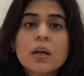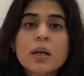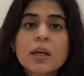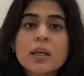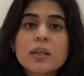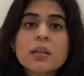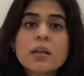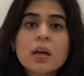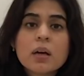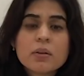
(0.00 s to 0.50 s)

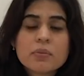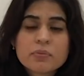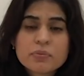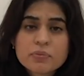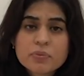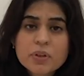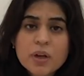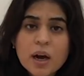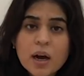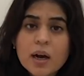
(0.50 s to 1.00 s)
in
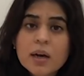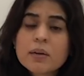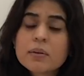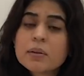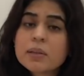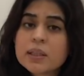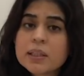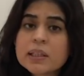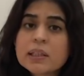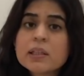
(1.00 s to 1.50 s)
our
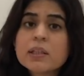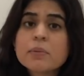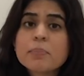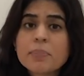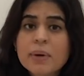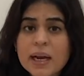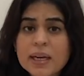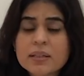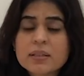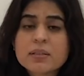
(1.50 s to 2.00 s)
clinical
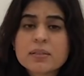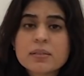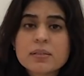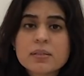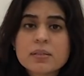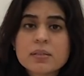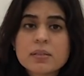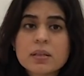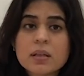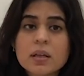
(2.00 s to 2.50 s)

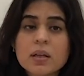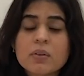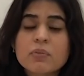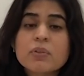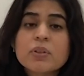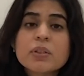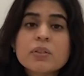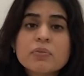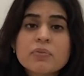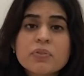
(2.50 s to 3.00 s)
practice,
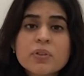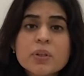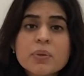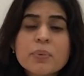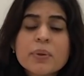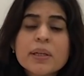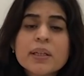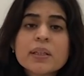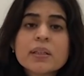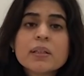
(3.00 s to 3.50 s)
we
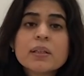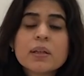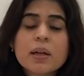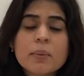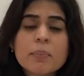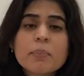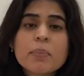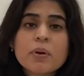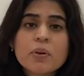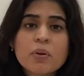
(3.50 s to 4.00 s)
frequently
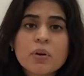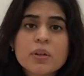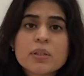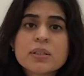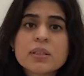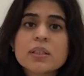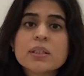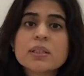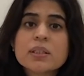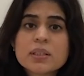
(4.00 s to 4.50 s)
come
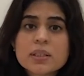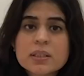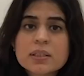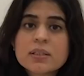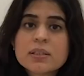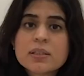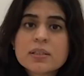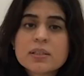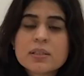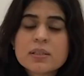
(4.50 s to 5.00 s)
across
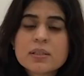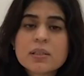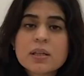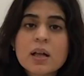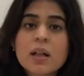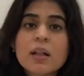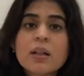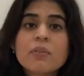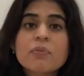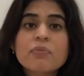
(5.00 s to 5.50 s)
instances
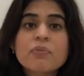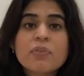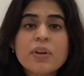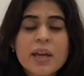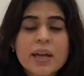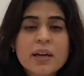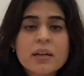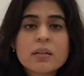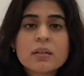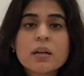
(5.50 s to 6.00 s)

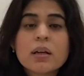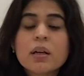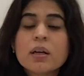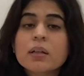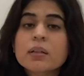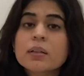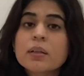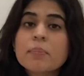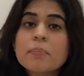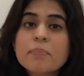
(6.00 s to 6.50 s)
where
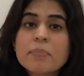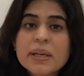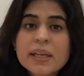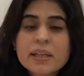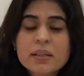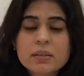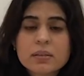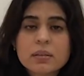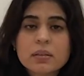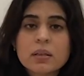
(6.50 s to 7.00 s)
the
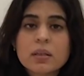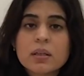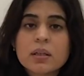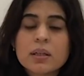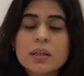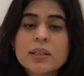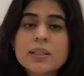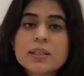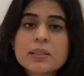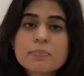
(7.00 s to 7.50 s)
male,
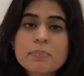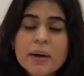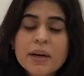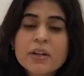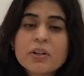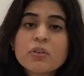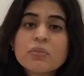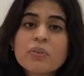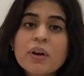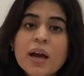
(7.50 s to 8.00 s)
in
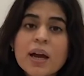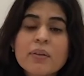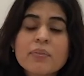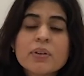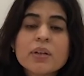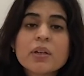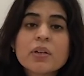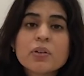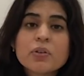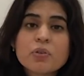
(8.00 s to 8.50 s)
spite of
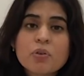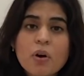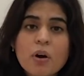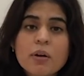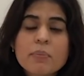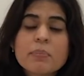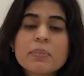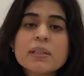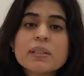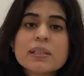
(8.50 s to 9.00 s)
having a
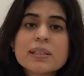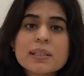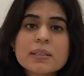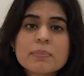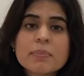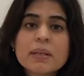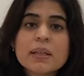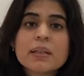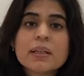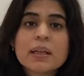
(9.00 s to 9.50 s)
normal
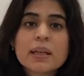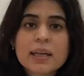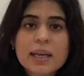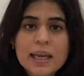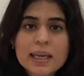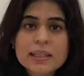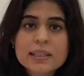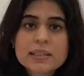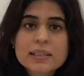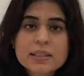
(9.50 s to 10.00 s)
semen
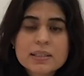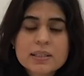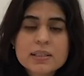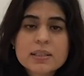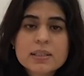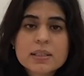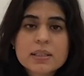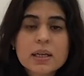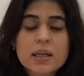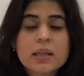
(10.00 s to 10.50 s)

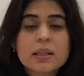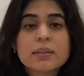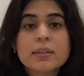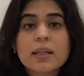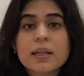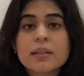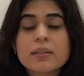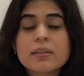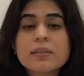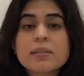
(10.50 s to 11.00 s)
analysis,
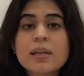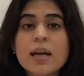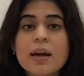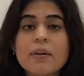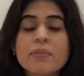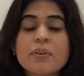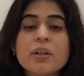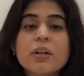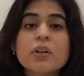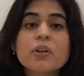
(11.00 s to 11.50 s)
that is
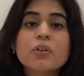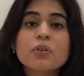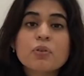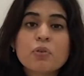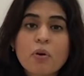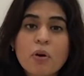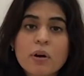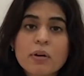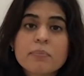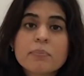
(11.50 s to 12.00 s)
having a
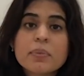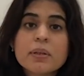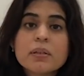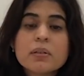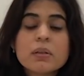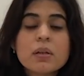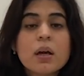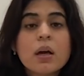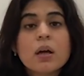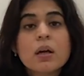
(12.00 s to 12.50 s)

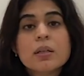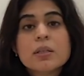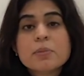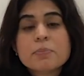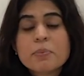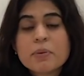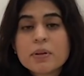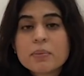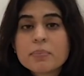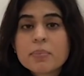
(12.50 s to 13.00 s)
normal
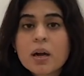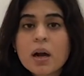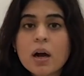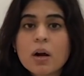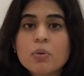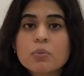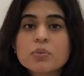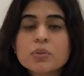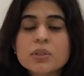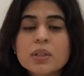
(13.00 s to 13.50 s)
sperm
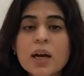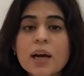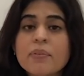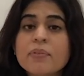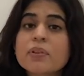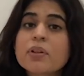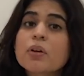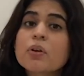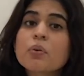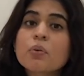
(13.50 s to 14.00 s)
count,
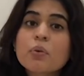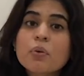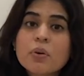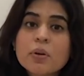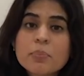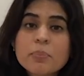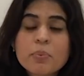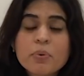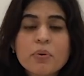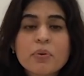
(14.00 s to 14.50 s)
having a
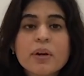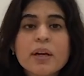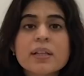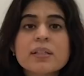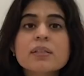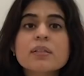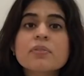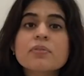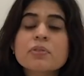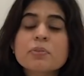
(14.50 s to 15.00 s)
good
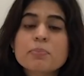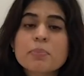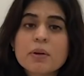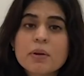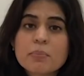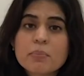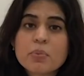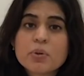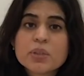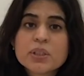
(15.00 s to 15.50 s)
progressive
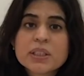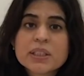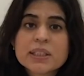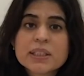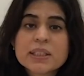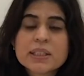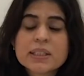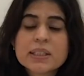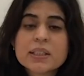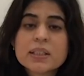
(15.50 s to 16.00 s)
sperm
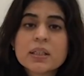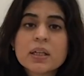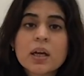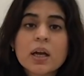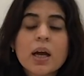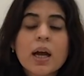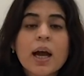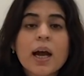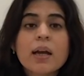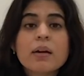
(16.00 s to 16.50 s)
motility,
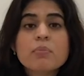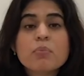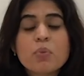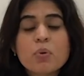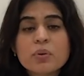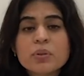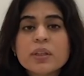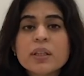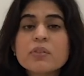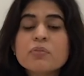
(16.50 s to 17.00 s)
and
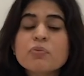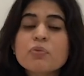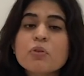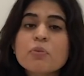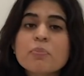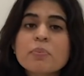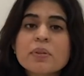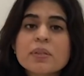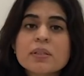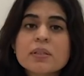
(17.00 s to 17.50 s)
more than
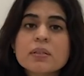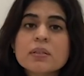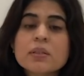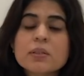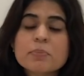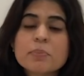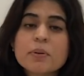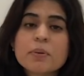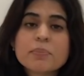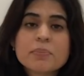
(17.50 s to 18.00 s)
4%
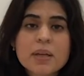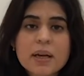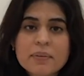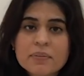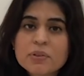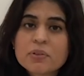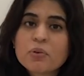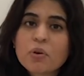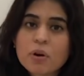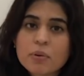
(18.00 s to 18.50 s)
sperm have
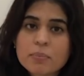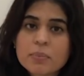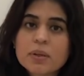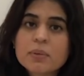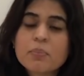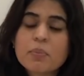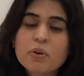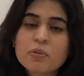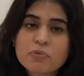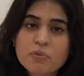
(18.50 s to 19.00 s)
a normal
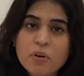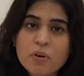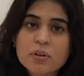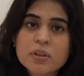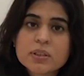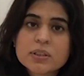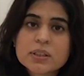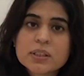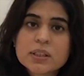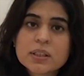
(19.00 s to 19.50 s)

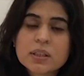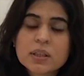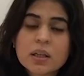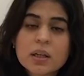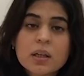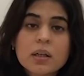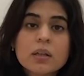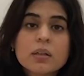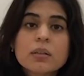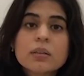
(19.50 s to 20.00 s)
morphology,
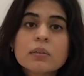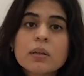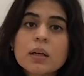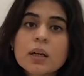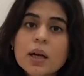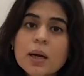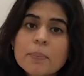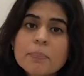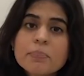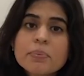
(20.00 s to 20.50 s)

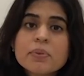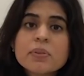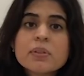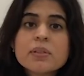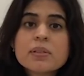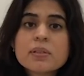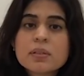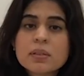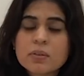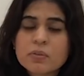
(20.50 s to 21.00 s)

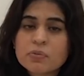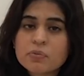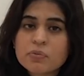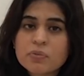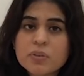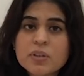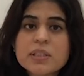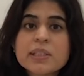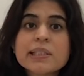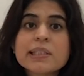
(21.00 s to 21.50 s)
couples
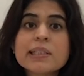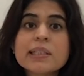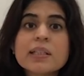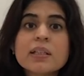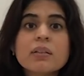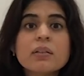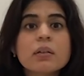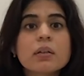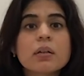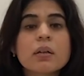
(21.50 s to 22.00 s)

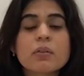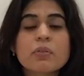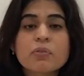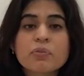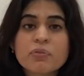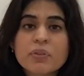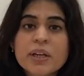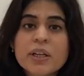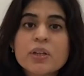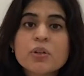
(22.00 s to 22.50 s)
firstly
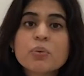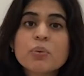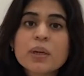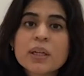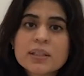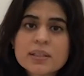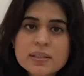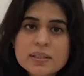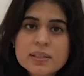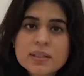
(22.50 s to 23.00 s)
fail to
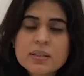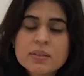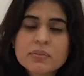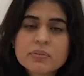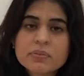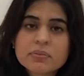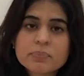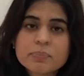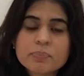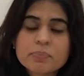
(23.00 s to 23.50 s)

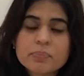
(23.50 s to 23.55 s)
conceive,